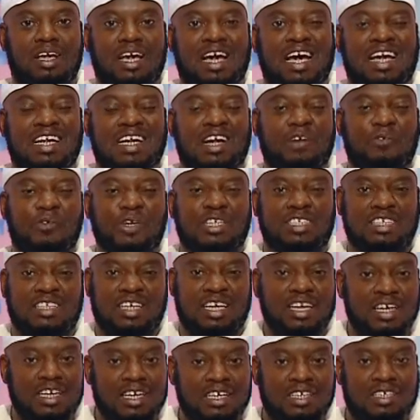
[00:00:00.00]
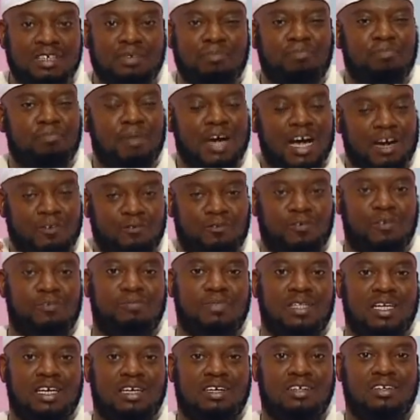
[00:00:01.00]
and a return back
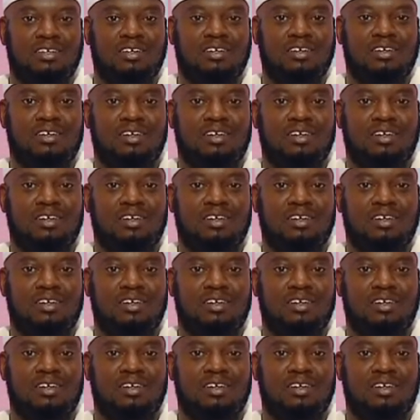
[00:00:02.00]
from there.